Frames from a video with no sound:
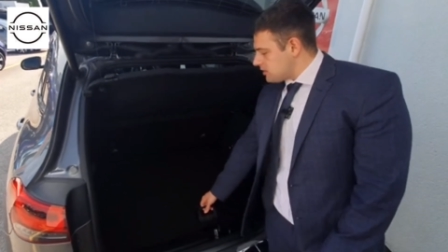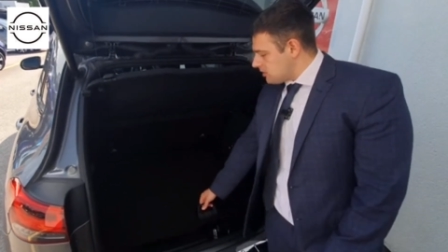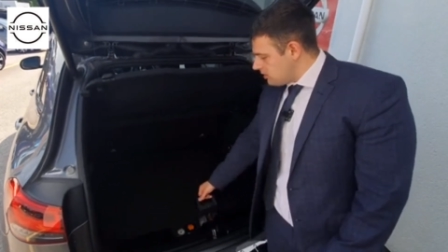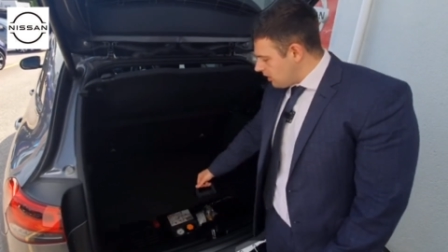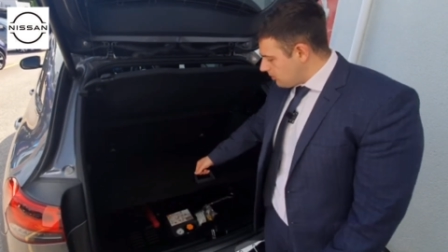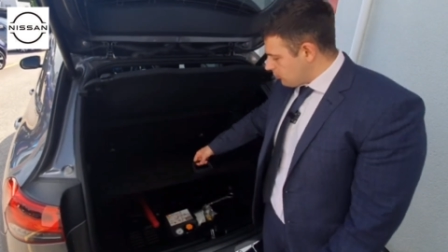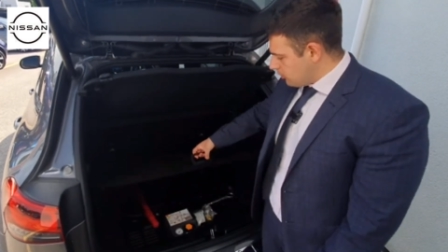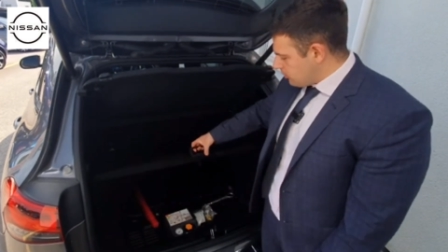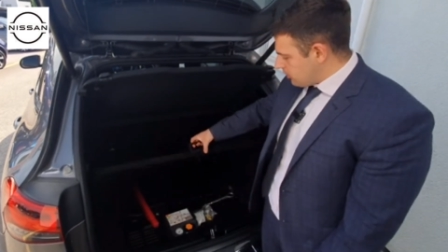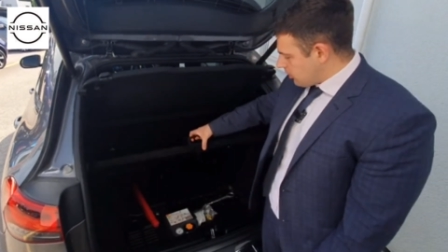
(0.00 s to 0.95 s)
it's a lot more
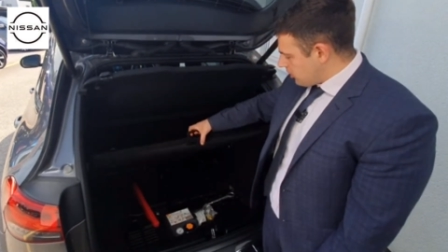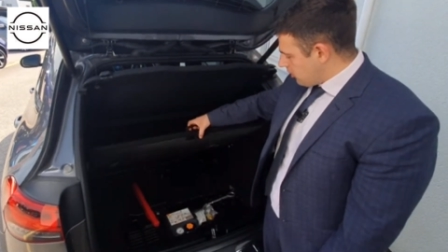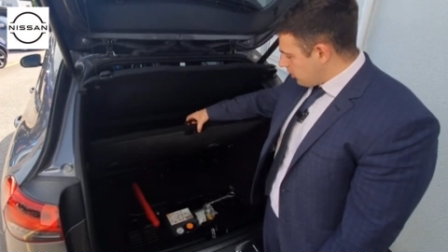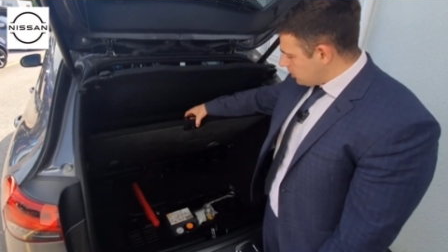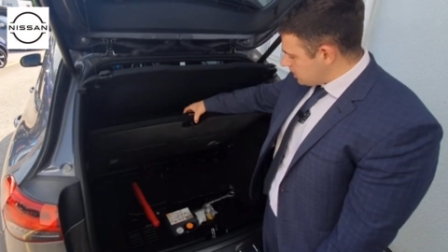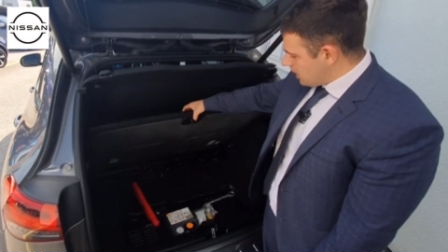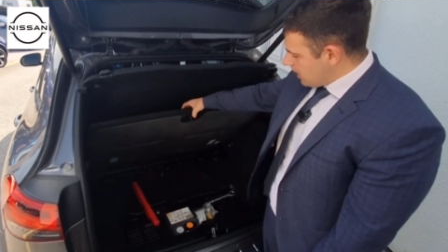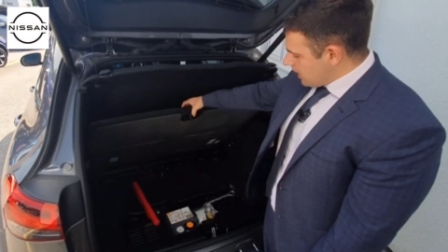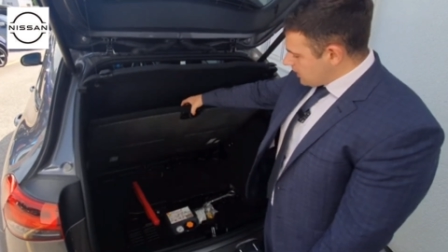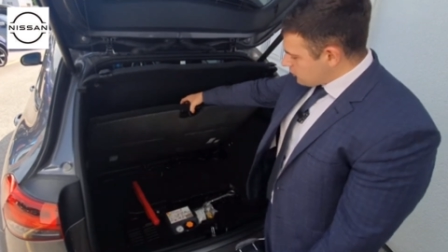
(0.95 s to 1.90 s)
room than I thought
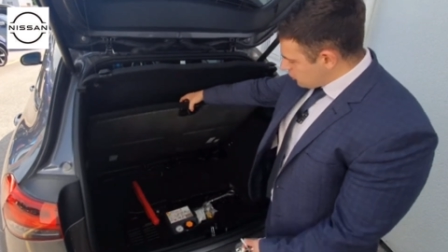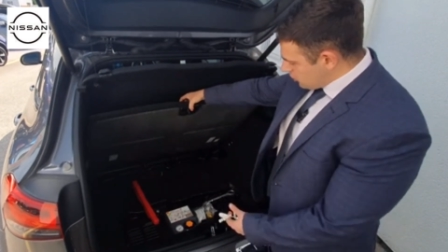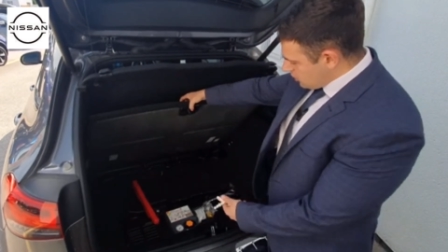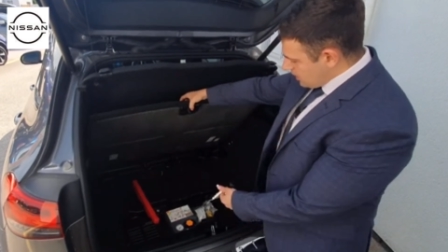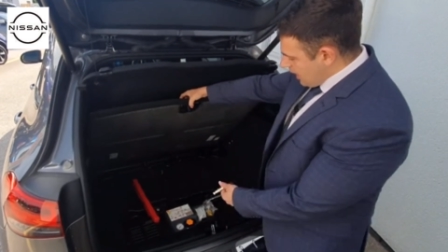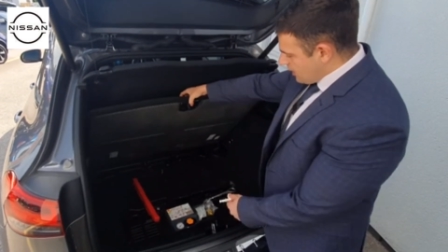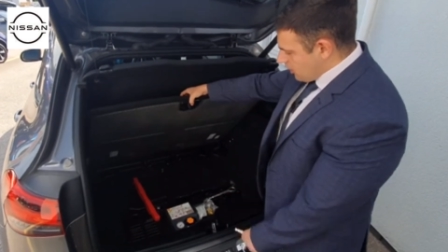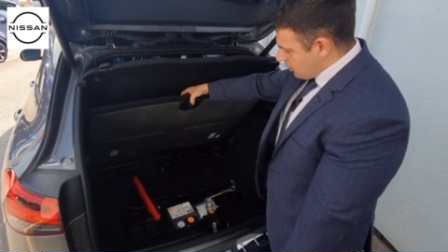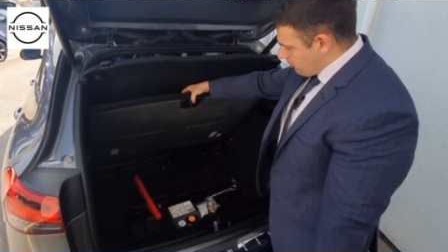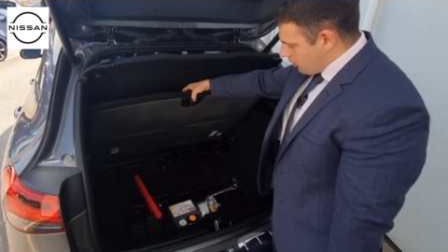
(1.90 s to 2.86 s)
and then just under there
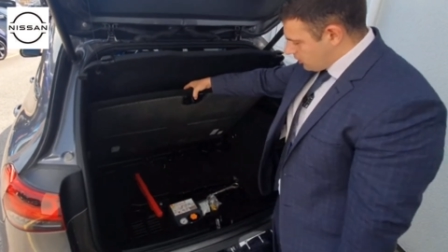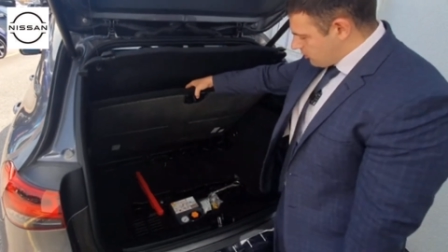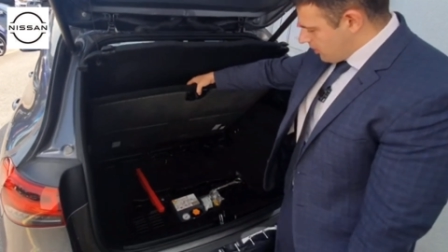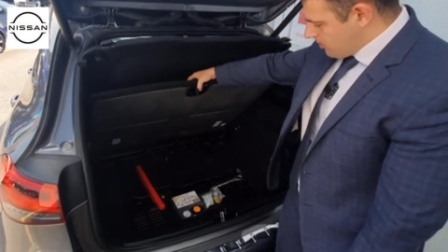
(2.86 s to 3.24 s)
you've got the puncture